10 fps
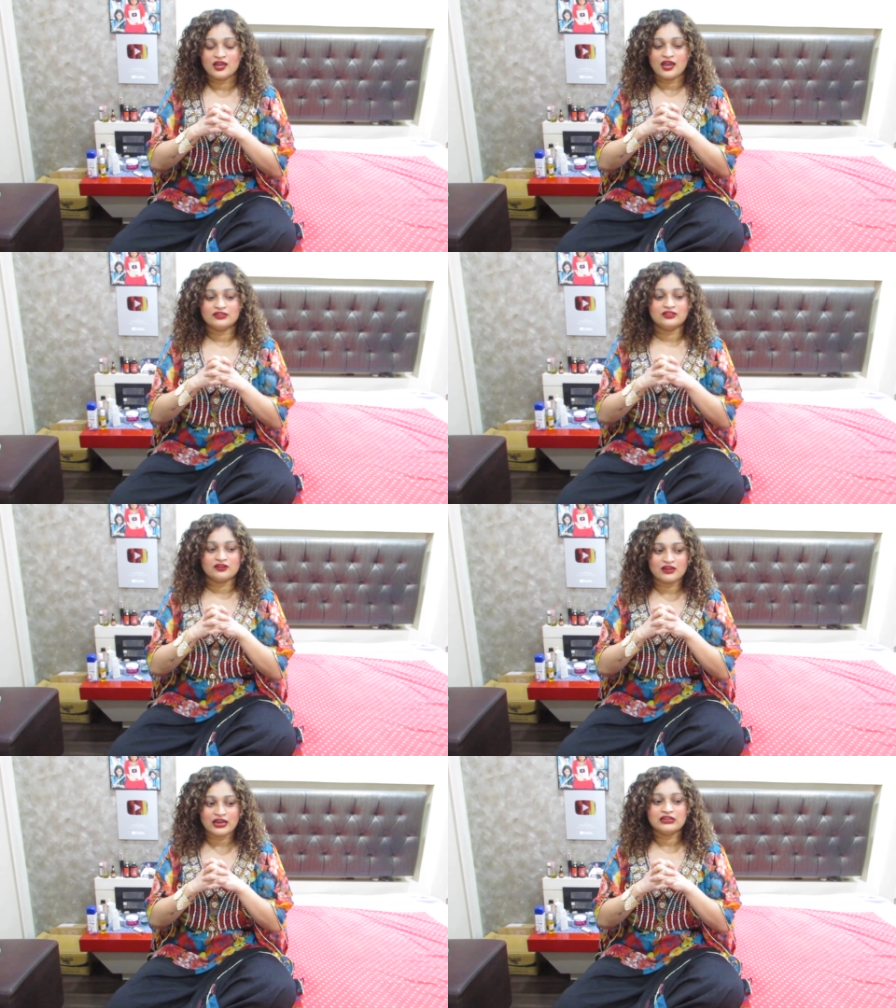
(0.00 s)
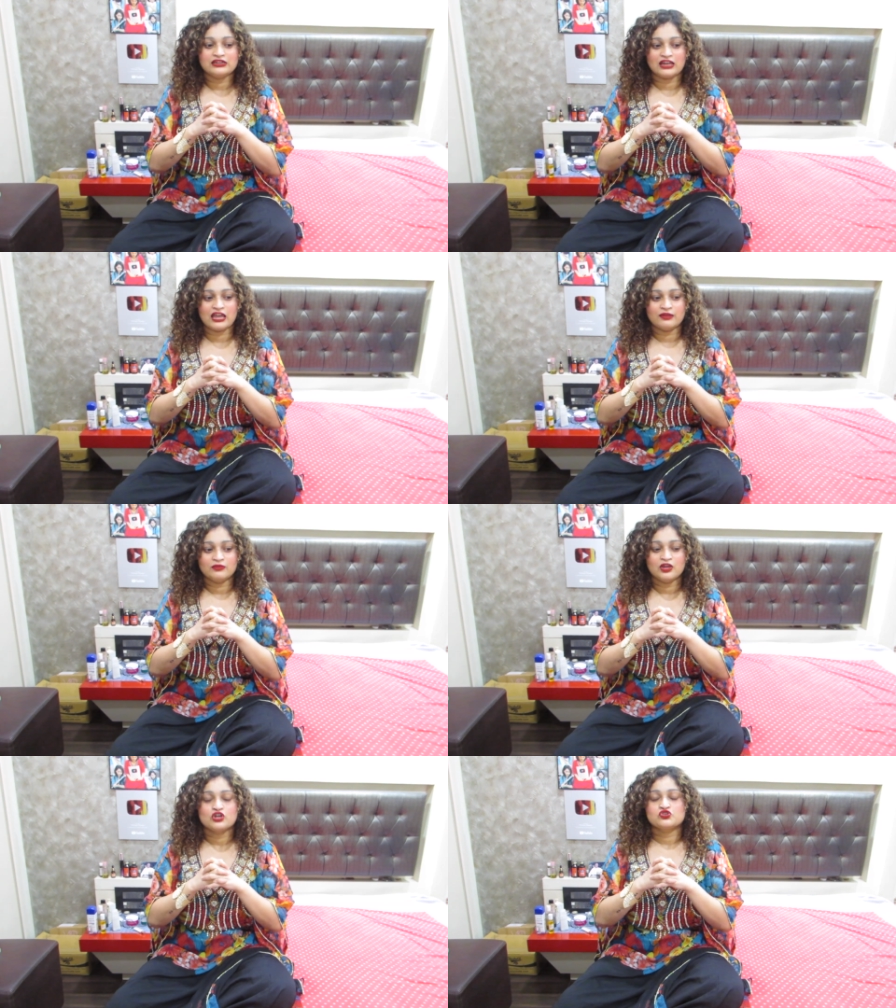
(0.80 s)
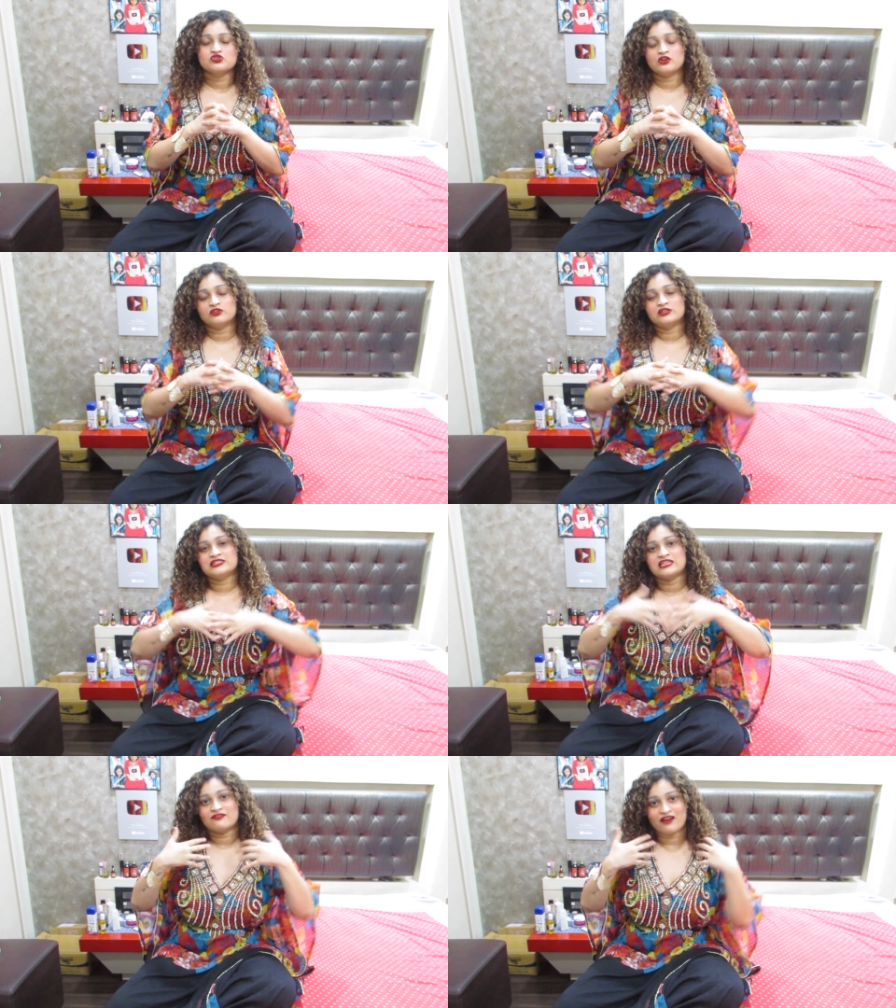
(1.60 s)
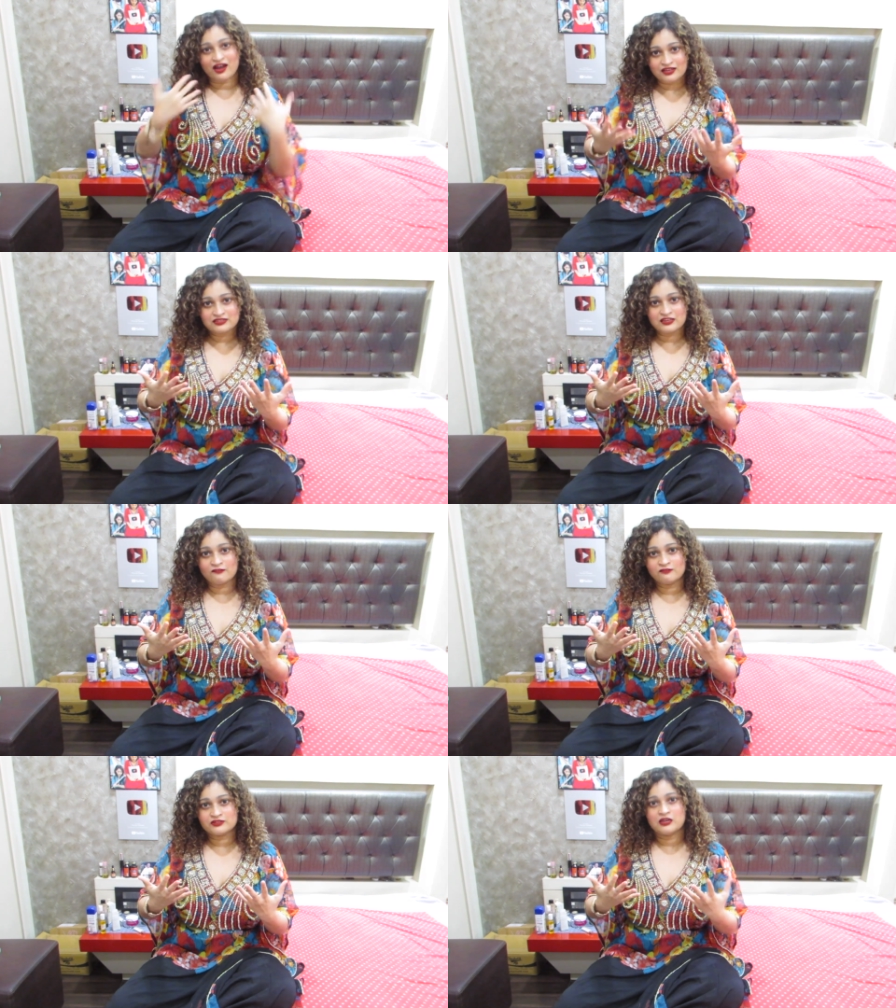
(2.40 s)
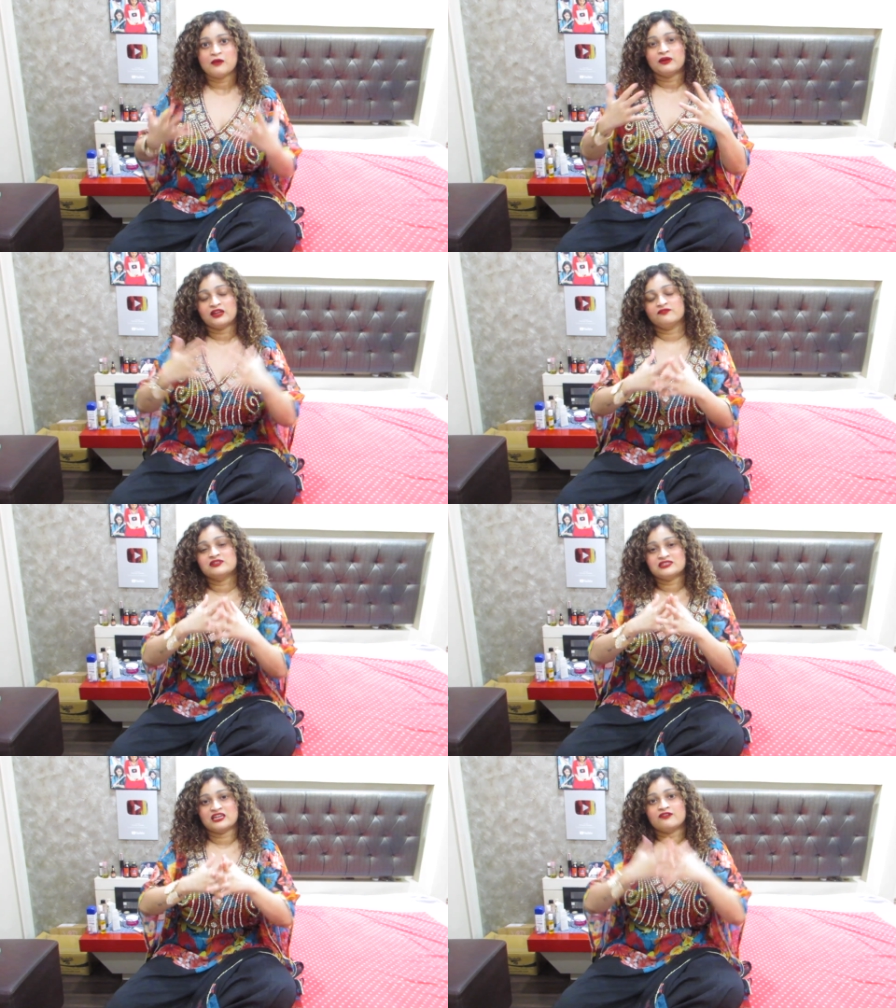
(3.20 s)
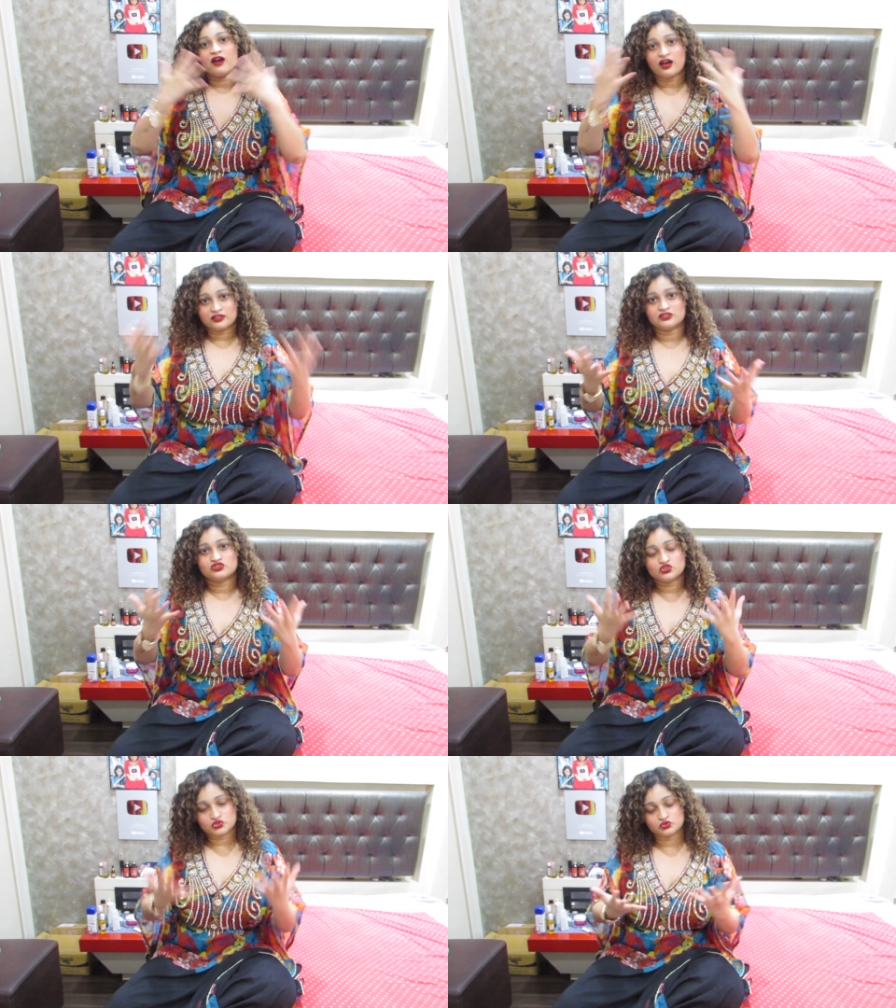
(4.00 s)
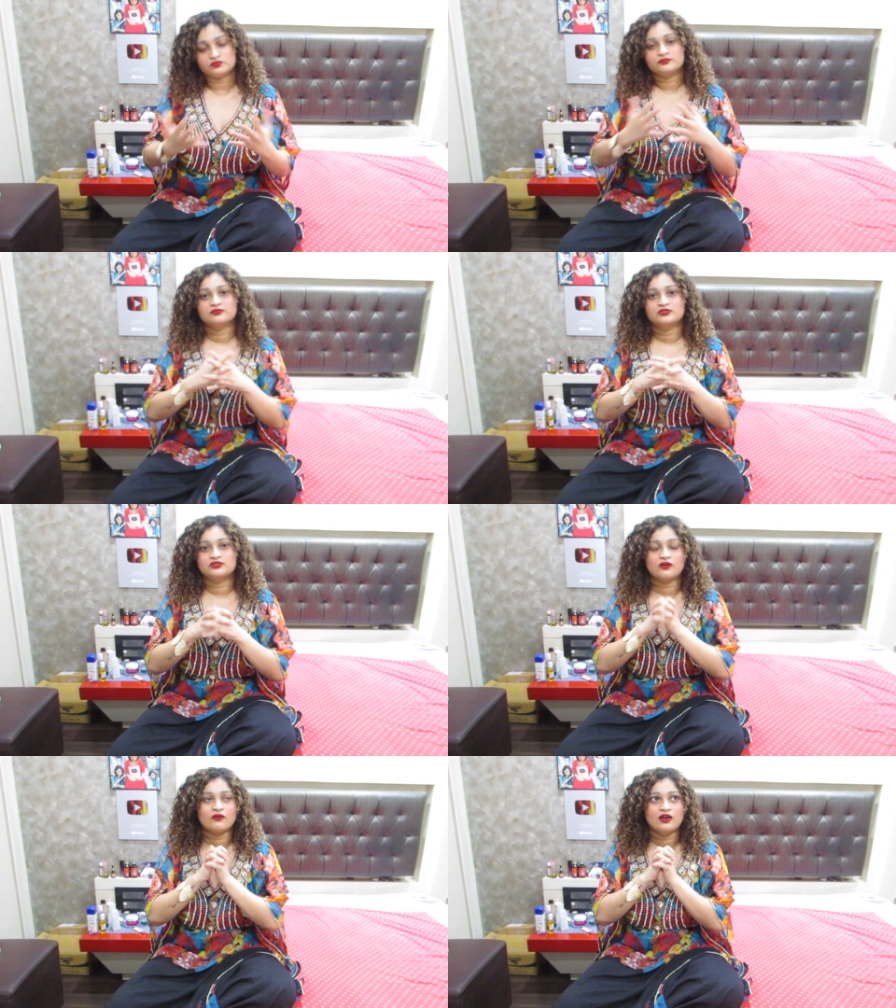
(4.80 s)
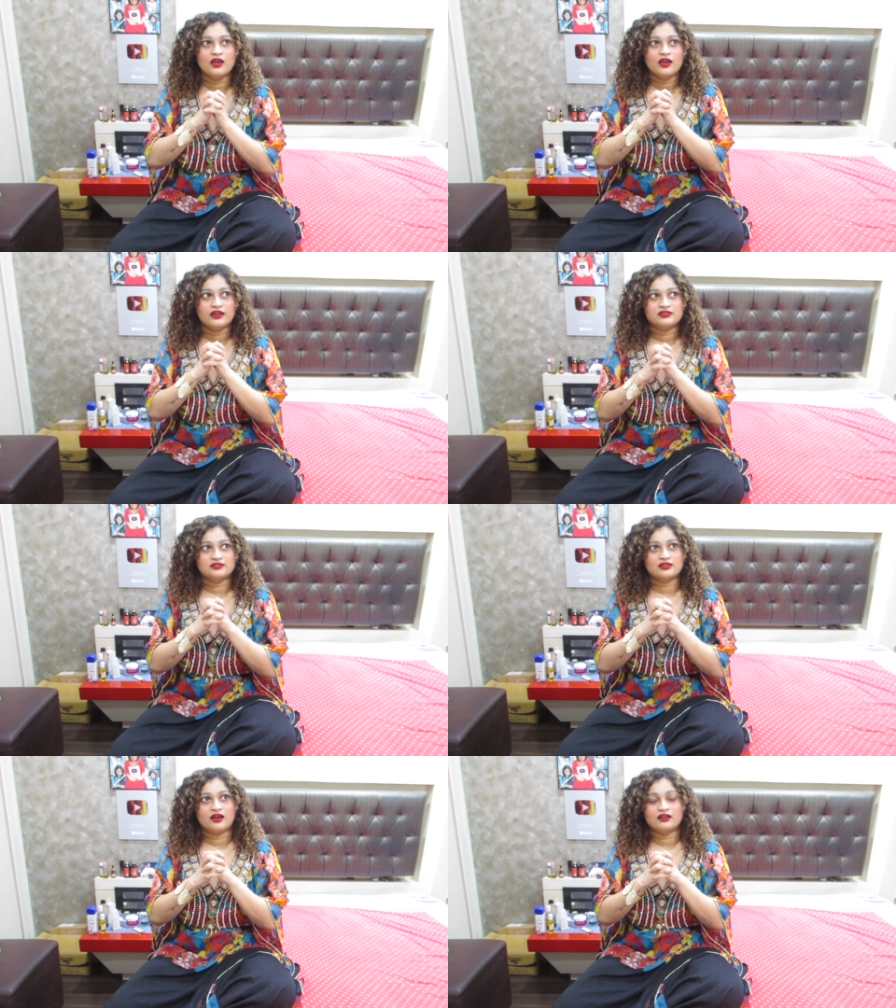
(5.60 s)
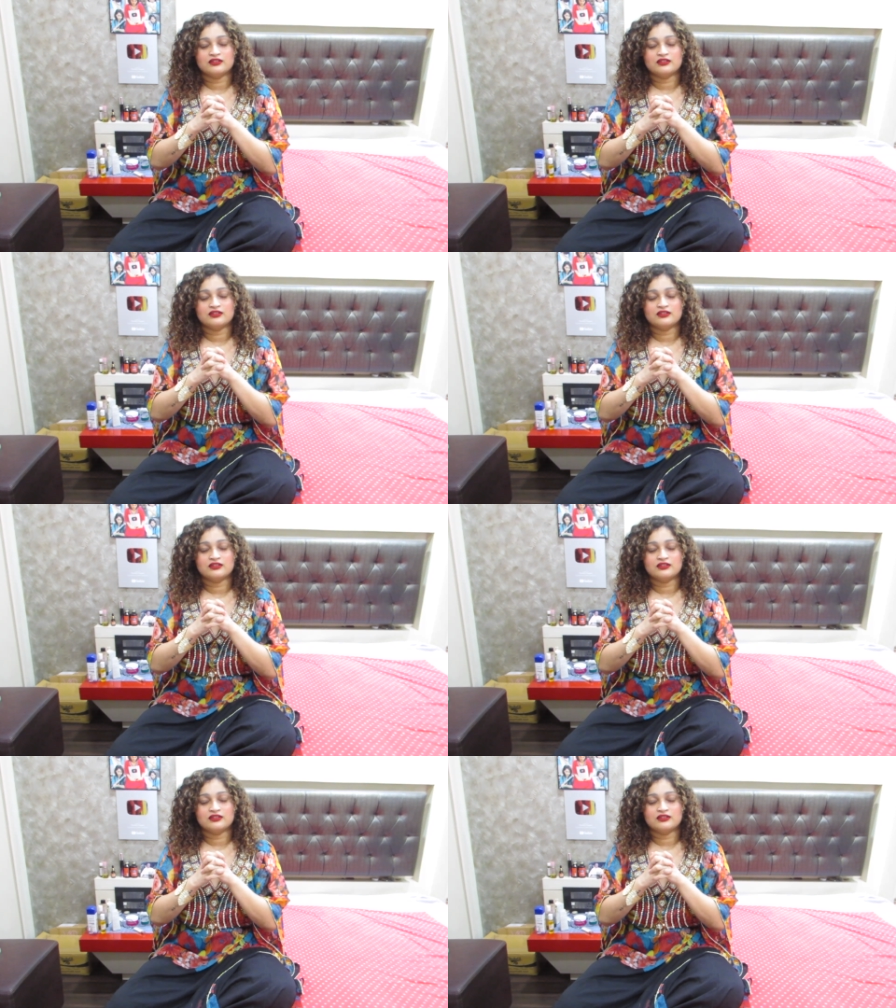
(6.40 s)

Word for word: at the right time to not only save ourselves but even save others too so it's uh,